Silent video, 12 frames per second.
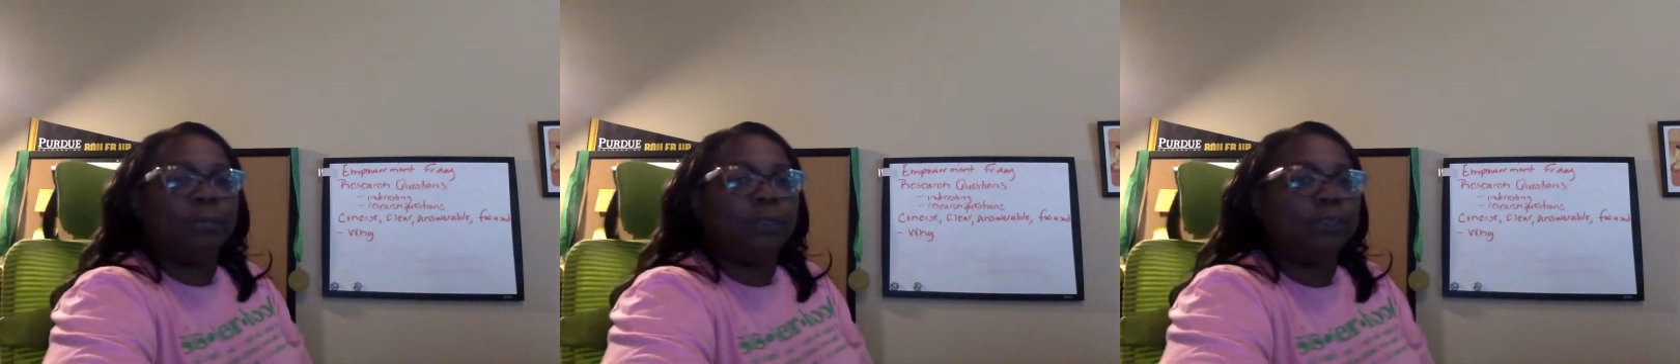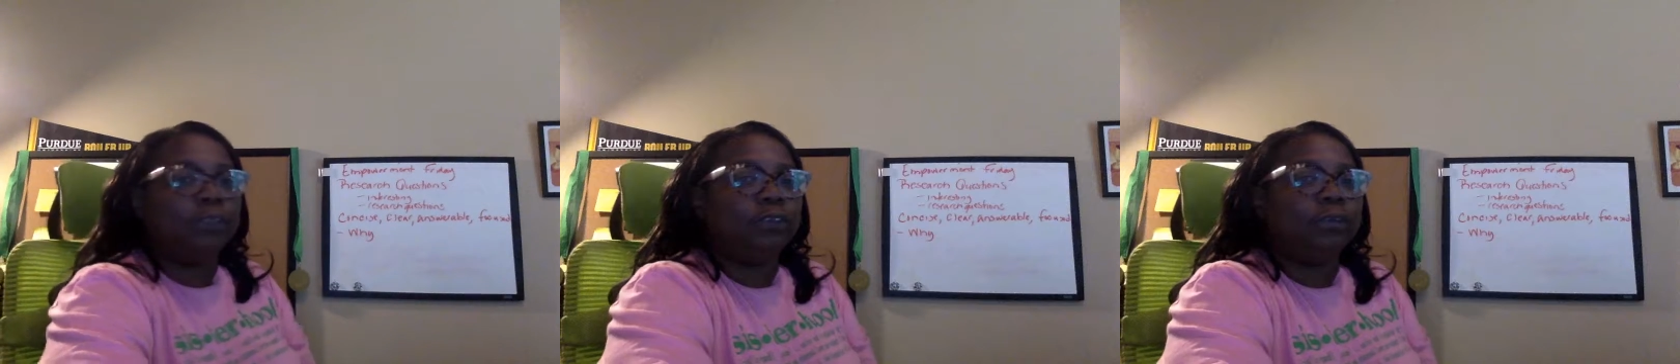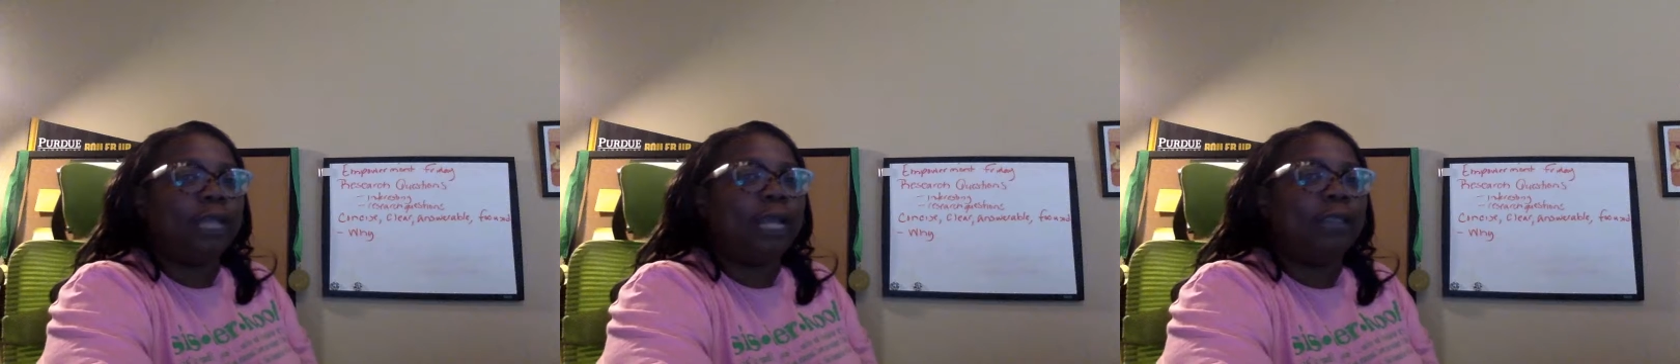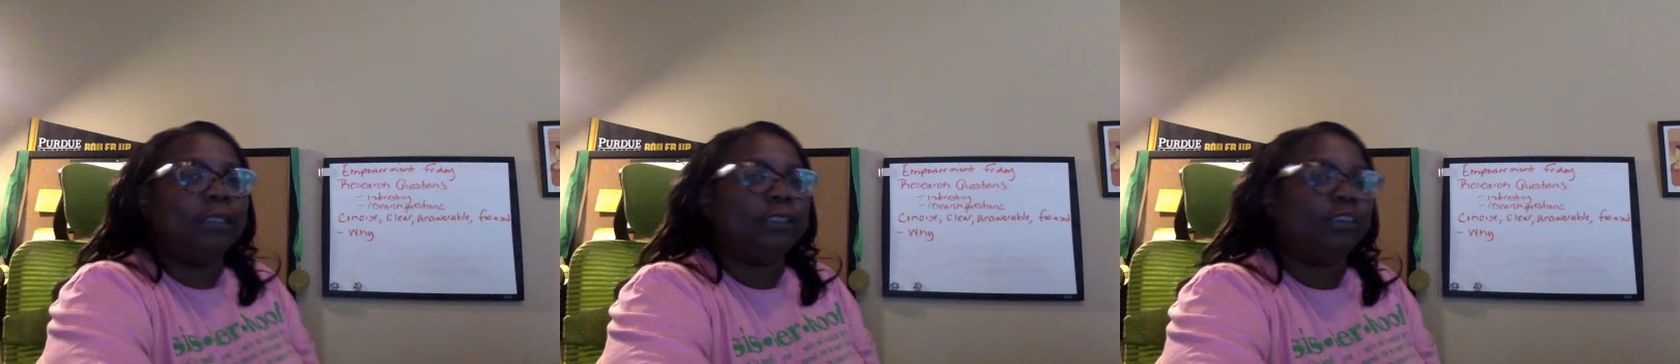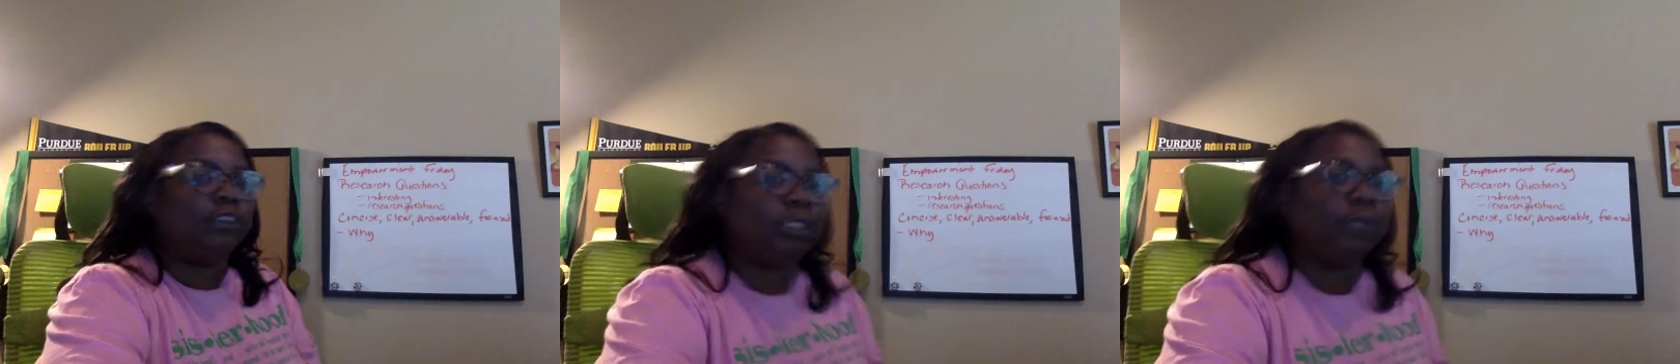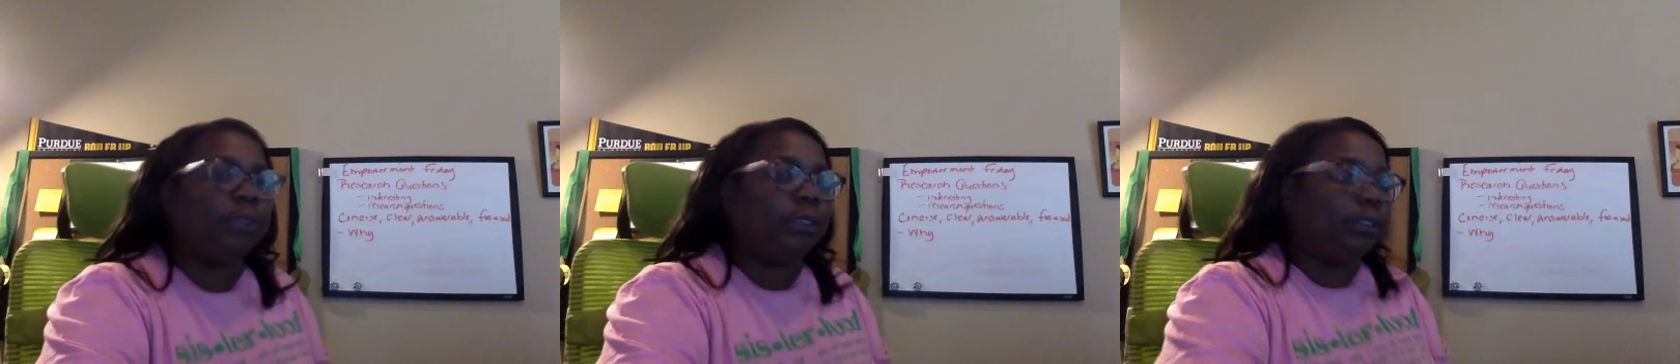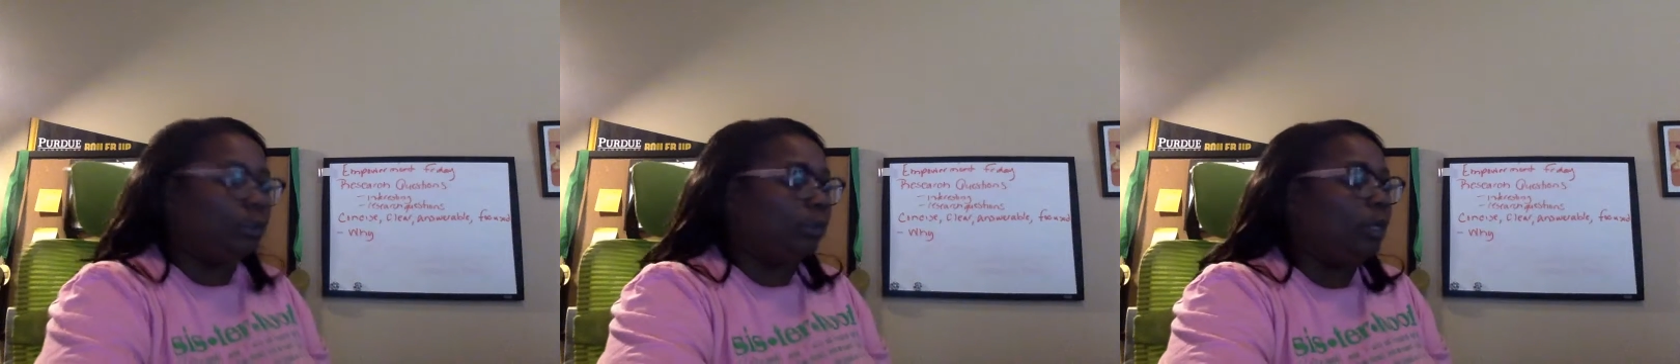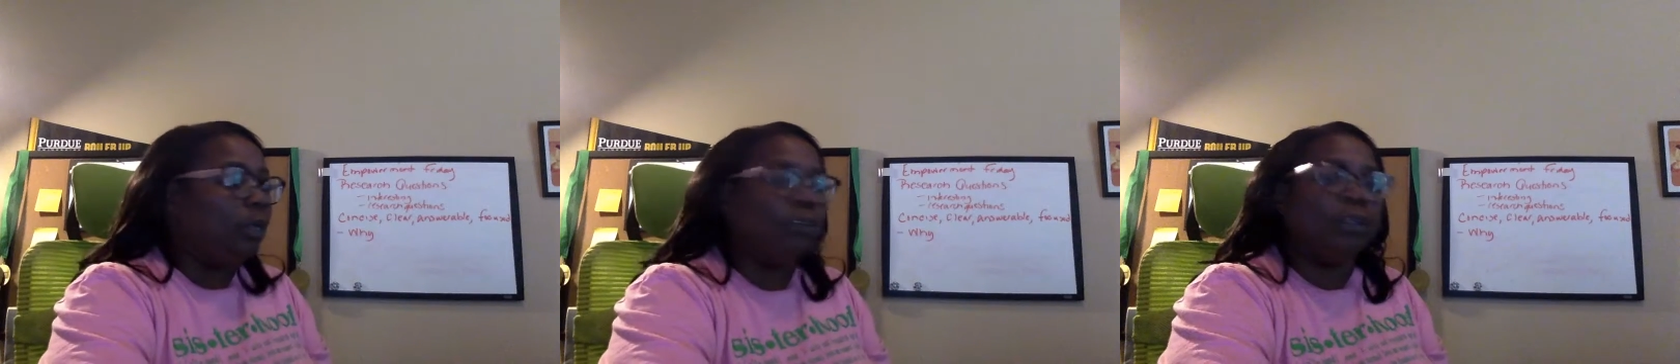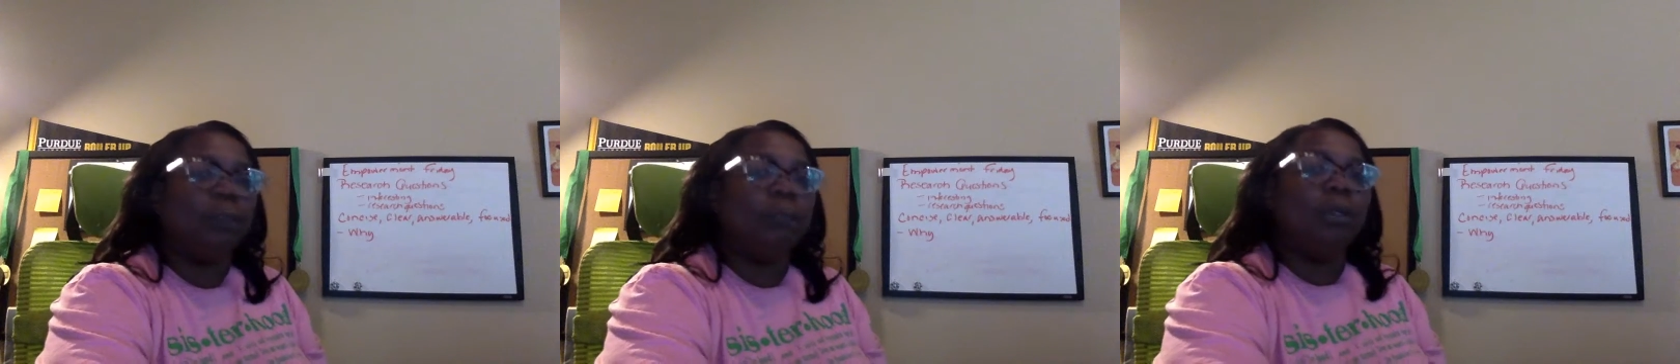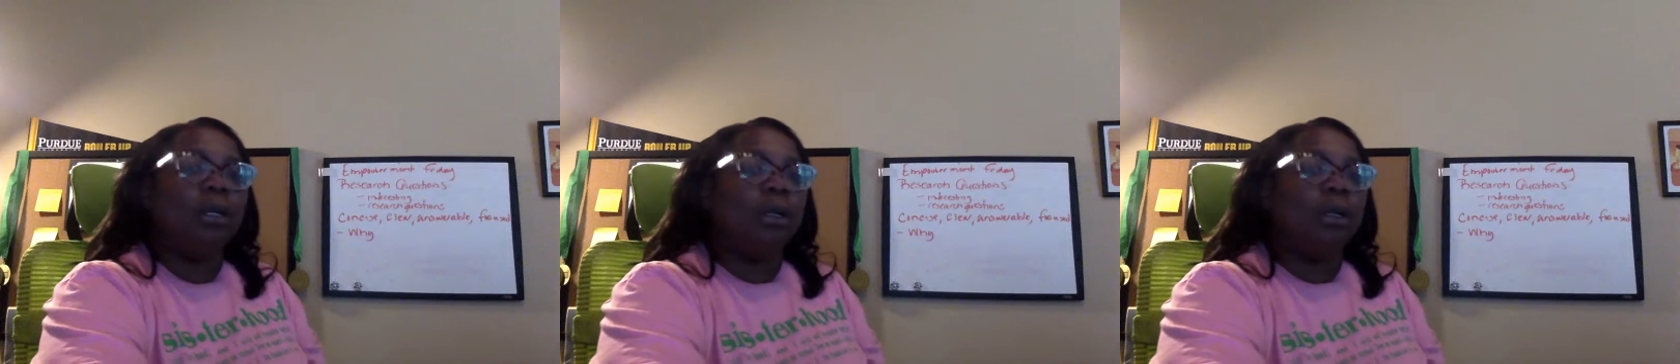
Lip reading: going to do now is share with you some